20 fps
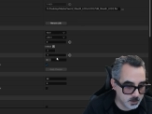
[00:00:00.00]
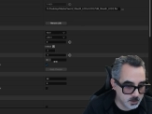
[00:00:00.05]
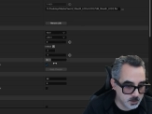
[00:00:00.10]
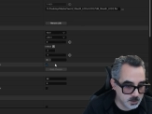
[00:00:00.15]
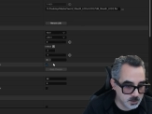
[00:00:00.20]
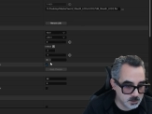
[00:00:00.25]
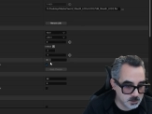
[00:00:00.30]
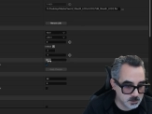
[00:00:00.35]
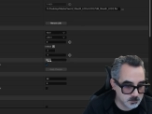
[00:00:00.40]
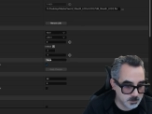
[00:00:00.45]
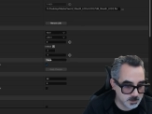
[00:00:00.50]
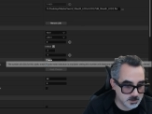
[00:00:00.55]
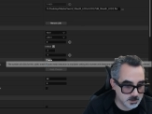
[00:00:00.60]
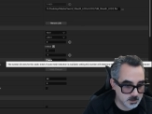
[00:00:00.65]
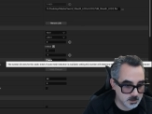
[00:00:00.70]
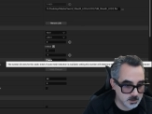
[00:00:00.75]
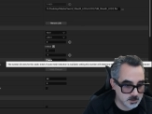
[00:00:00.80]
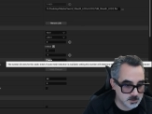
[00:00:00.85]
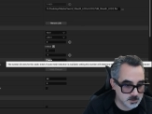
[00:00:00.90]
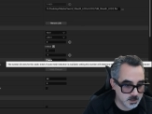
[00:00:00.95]
is
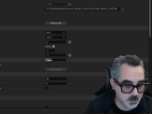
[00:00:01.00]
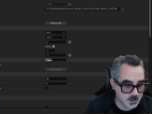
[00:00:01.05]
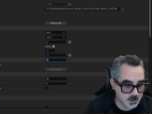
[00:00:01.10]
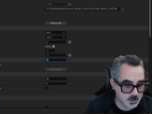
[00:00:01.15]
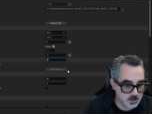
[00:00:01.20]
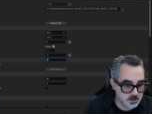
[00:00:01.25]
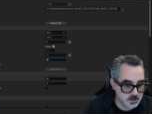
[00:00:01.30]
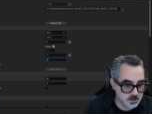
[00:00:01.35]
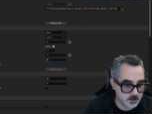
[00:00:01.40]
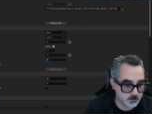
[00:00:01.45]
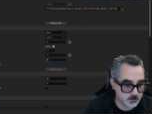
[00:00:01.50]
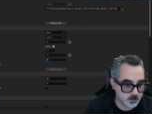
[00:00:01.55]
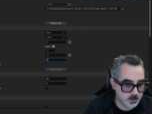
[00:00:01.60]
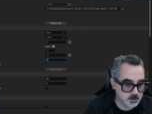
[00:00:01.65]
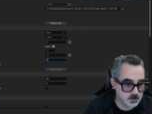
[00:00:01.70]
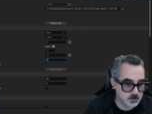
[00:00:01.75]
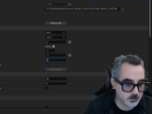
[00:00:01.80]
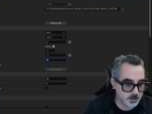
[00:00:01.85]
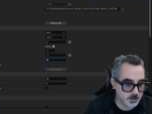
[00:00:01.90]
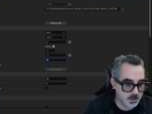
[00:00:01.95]
basically say, generate
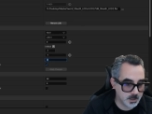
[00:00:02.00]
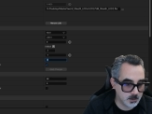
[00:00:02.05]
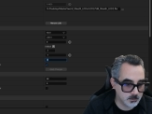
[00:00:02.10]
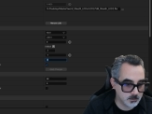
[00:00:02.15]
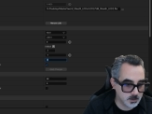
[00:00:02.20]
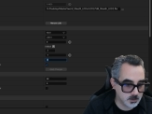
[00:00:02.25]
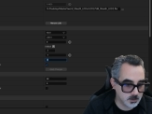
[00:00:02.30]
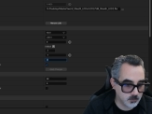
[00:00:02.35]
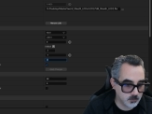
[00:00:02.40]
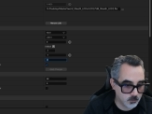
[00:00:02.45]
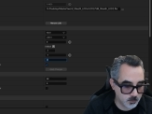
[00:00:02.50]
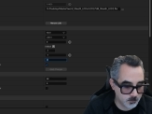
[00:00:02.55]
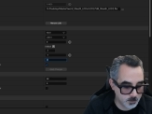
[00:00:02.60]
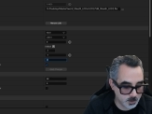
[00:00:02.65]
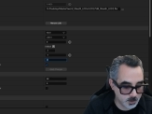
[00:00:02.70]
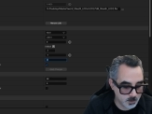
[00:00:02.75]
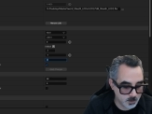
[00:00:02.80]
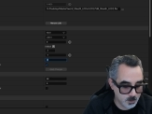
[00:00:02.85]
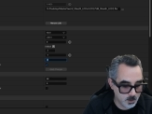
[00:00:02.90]
some LODs for me.